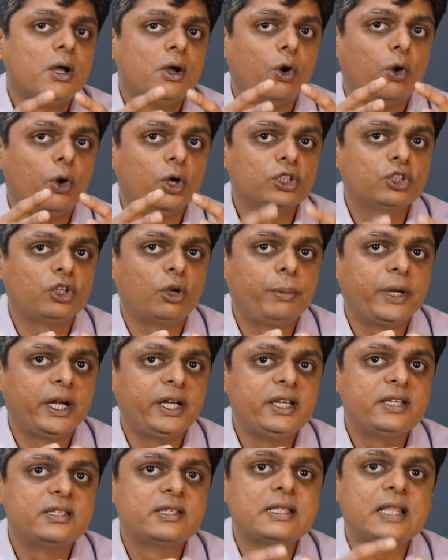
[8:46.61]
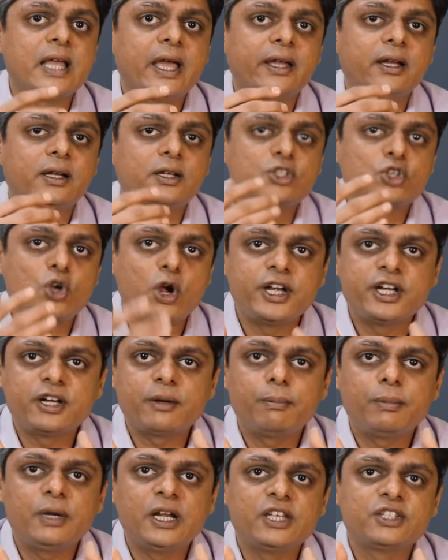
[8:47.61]
orthopedics, like joint
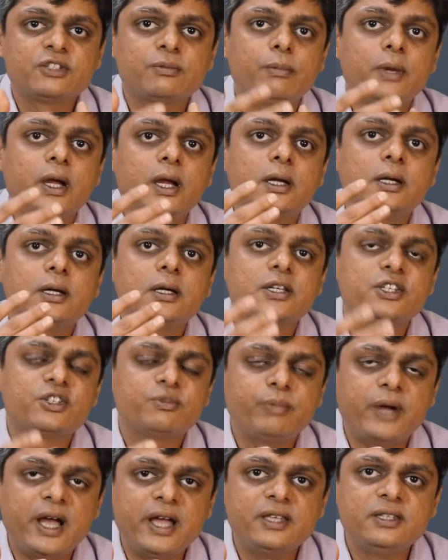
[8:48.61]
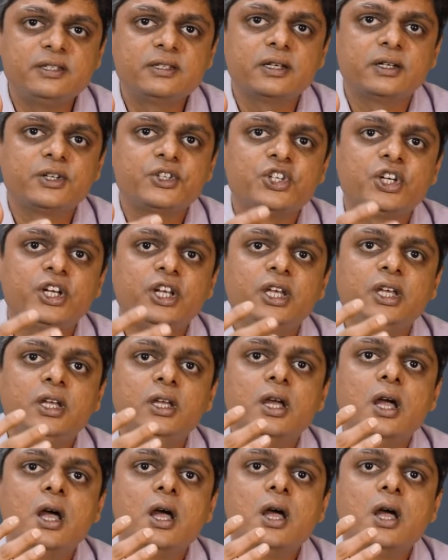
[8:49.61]
replacement, spine surgery,